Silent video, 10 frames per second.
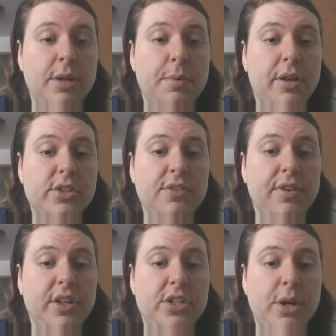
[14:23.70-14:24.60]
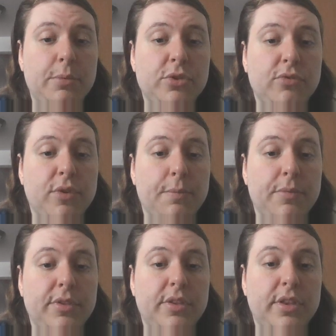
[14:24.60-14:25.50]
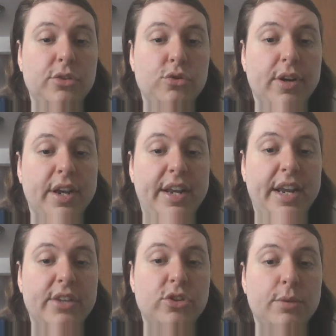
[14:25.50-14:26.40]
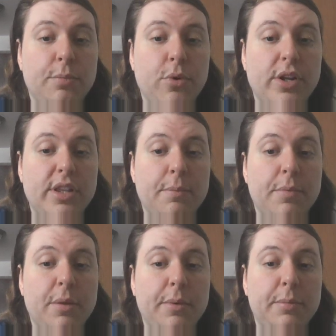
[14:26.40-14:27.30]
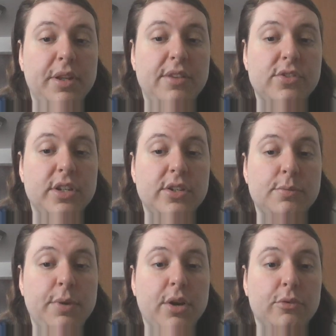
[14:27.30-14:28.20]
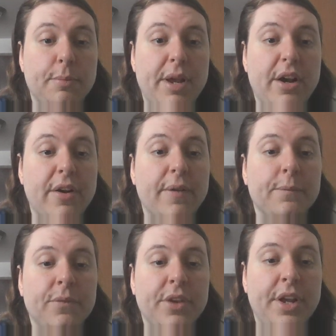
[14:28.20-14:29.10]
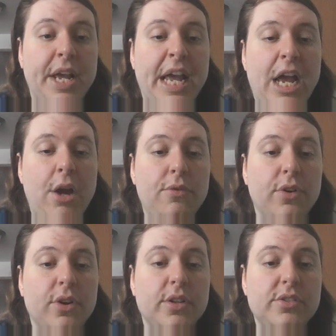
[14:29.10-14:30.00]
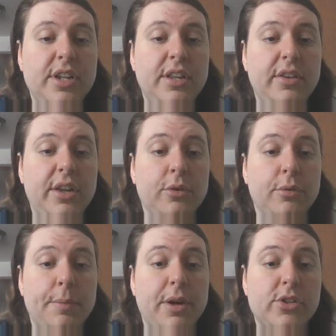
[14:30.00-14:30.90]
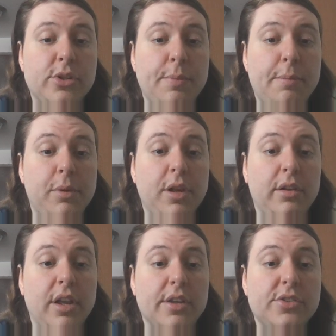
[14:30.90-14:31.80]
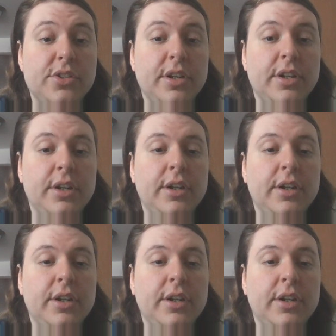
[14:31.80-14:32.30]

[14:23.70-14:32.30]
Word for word: The Impala is severely damaged from the truck hitting it to the point that Bobby believes it is beyond repair. However, Dean later repairs it by bloodlust.